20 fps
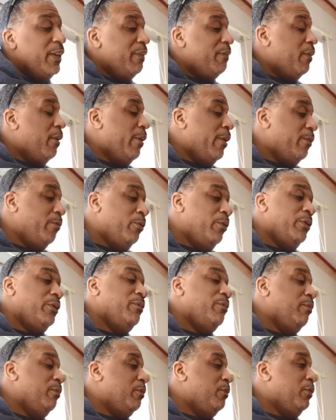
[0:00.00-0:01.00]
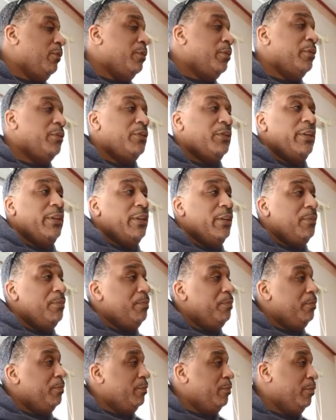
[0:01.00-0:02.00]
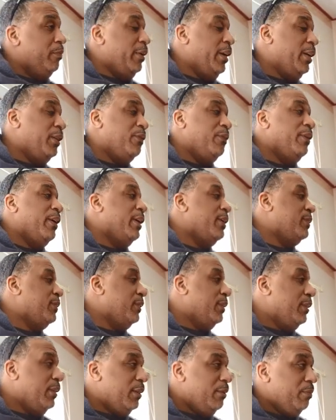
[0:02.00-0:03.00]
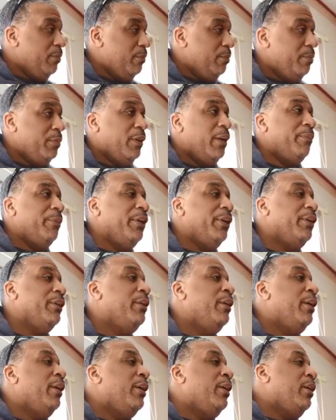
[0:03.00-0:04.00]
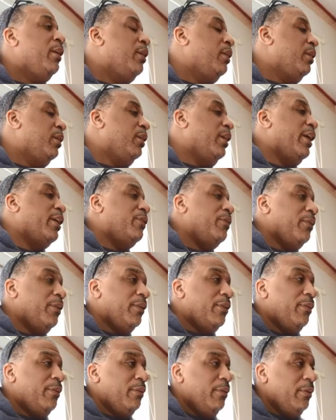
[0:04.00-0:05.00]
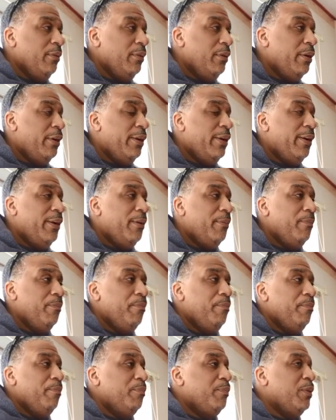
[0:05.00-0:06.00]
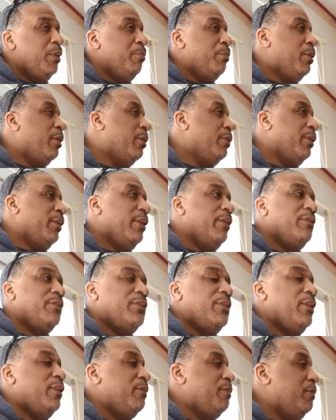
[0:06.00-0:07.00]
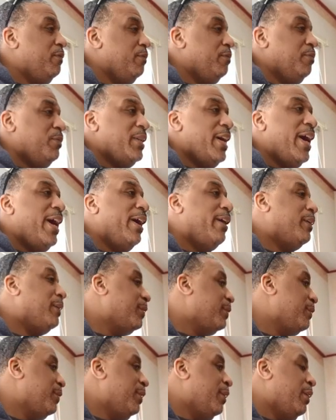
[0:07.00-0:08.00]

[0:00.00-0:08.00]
I have a hardwood floor sub, HVAC, plumbing, electric, um, but all the other stuff, tile,